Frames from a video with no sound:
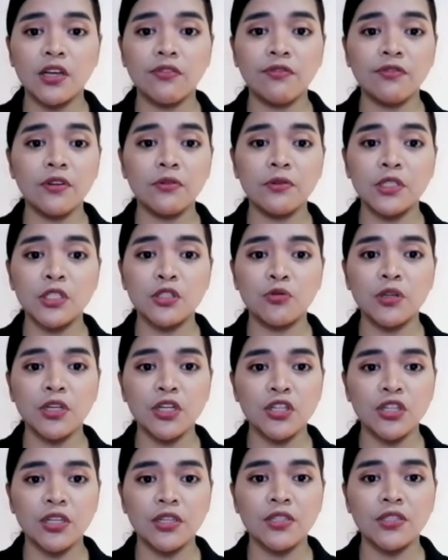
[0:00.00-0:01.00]
tougher
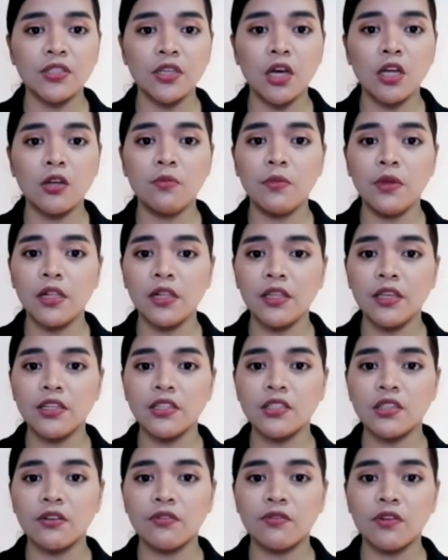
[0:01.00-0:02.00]
restrictions on
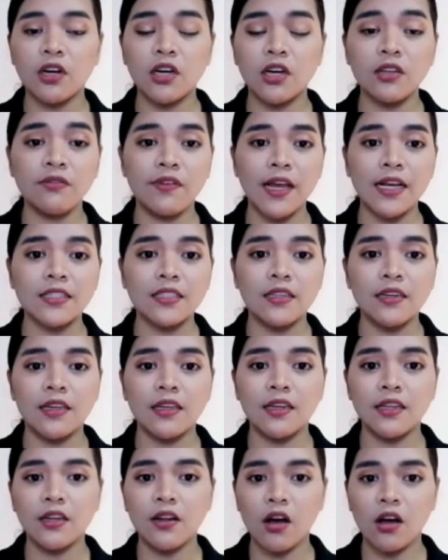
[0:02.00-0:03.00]
millions of
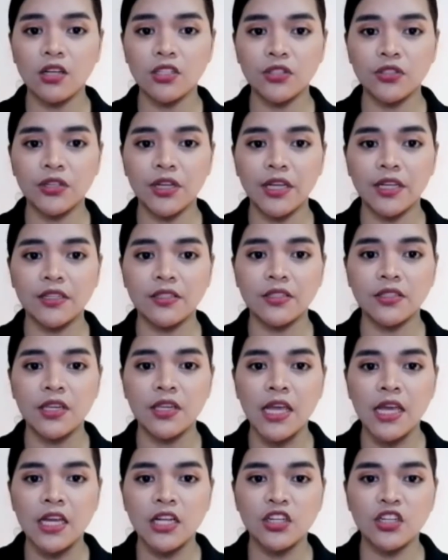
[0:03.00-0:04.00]
unvaccinated Austrians.
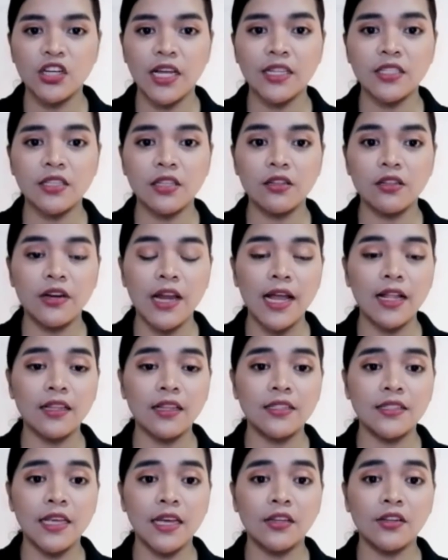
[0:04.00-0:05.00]
Chancellor
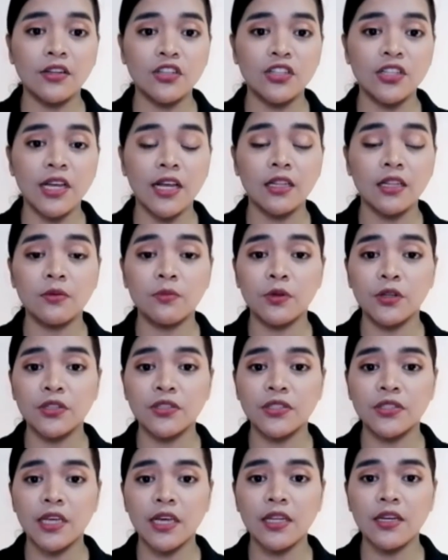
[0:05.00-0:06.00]
Alexander Schallenberg
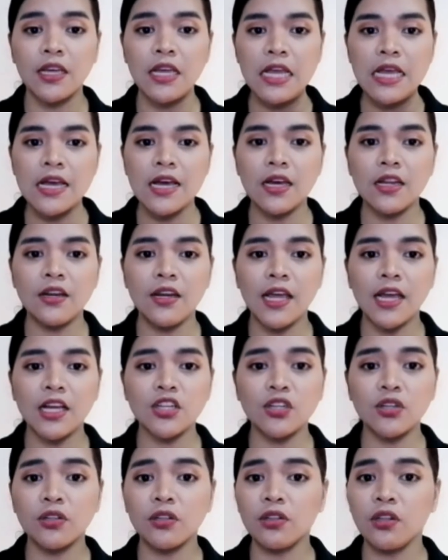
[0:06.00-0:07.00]
said a
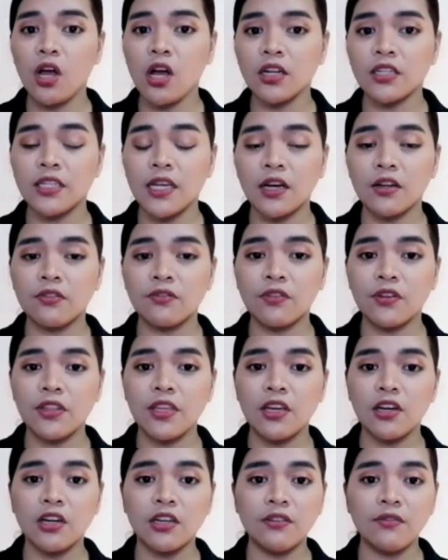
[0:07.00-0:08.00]
national lockdown for
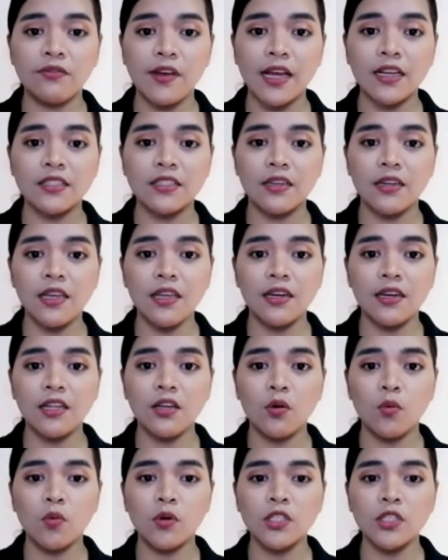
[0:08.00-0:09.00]
the
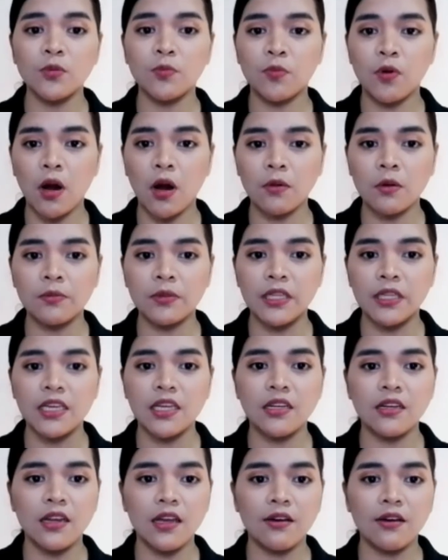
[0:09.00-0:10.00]
unvaccinated was probably
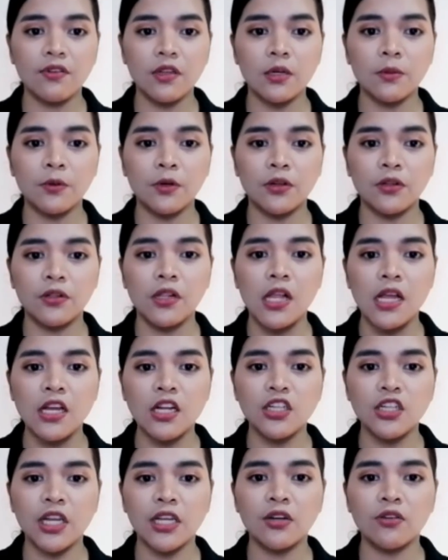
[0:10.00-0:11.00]
inevitable.
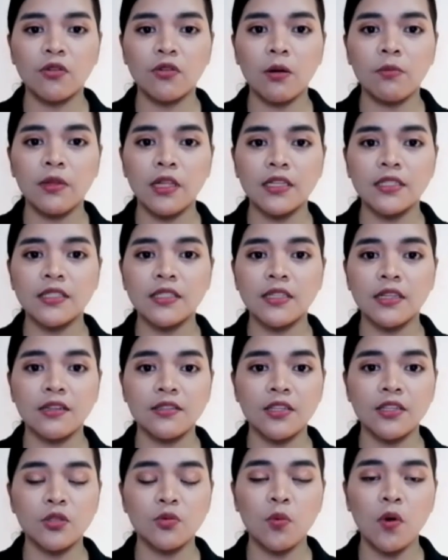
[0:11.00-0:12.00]
Jane Robles
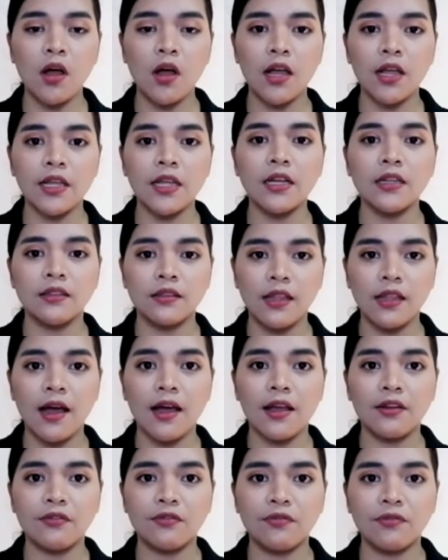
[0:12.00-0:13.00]
tells us why
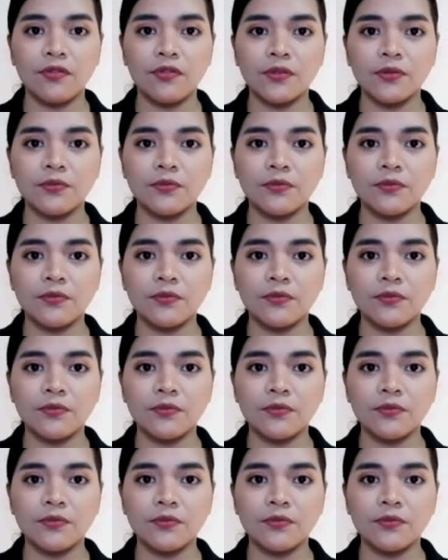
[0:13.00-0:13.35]
live.